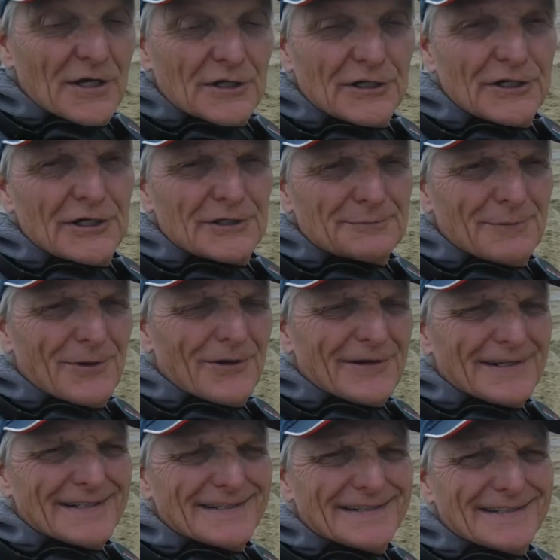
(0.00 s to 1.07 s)
Good
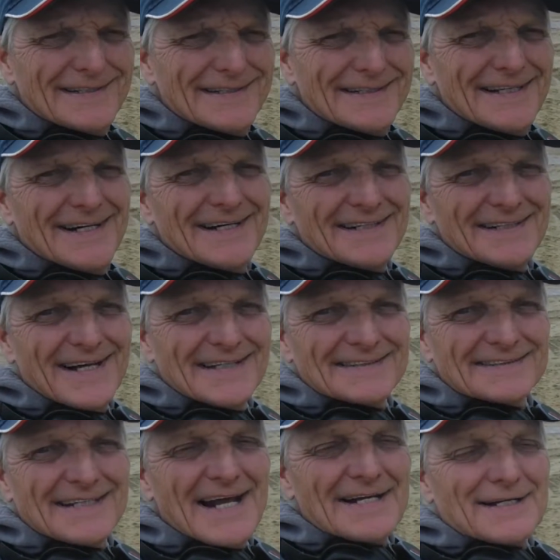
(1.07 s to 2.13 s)
morning. I
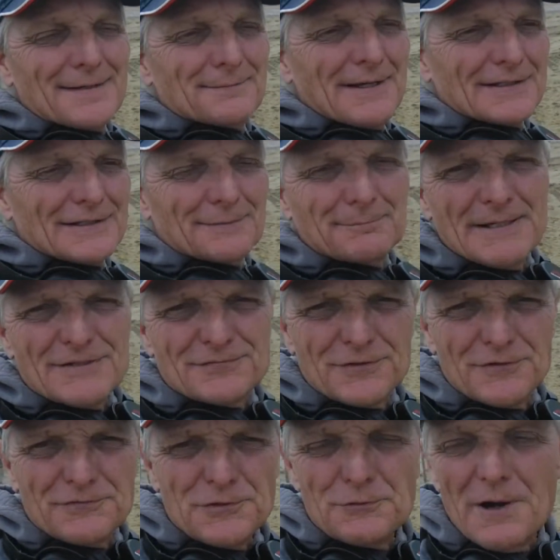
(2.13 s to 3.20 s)
decided to come down to the beach
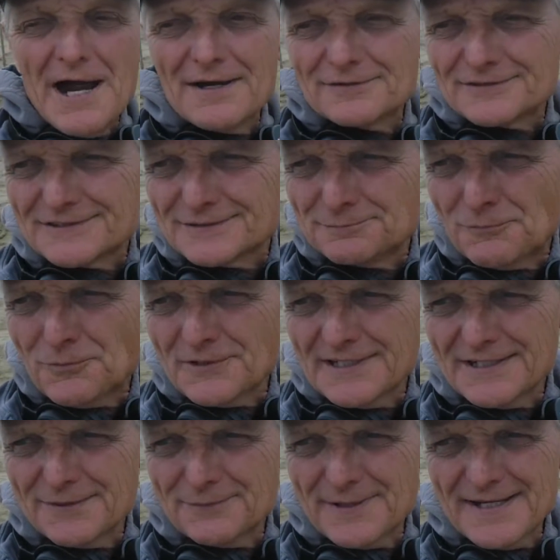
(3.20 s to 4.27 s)
for a few hours this morning
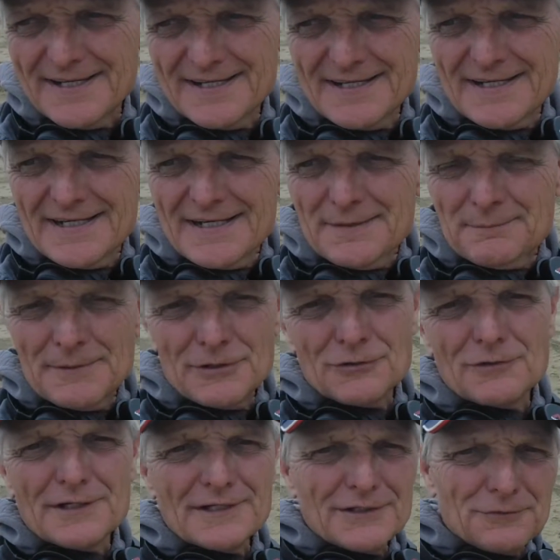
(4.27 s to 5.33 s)
anyway. Been a
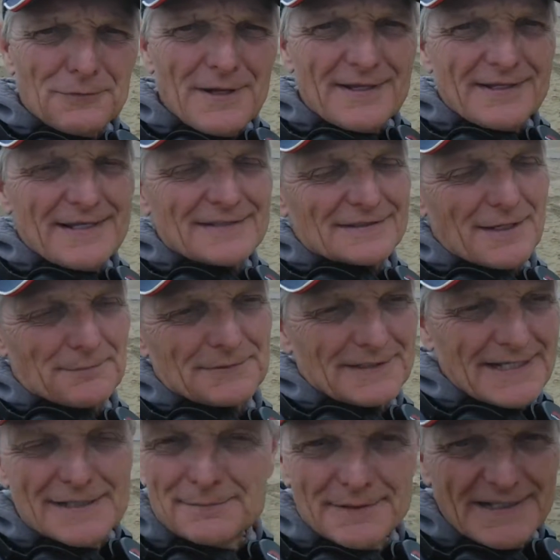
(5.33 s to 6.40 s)
little under the weather the last couple
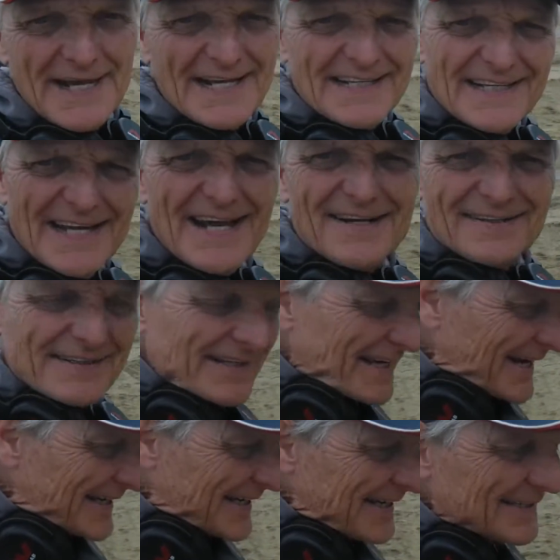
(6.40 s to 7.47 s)
days, but I gotta get out.
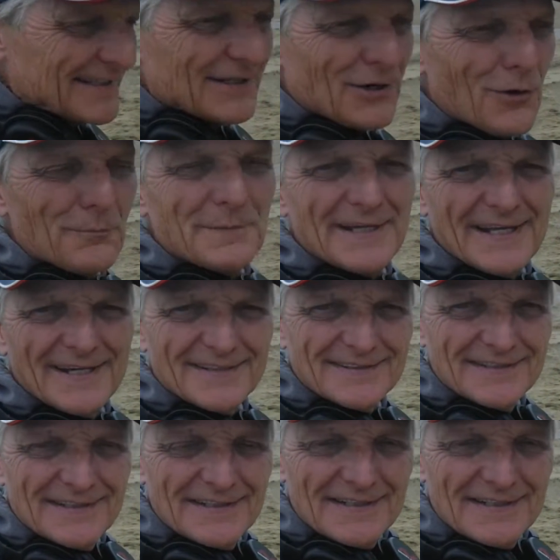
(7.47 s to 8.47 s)
I can't let it hold me down.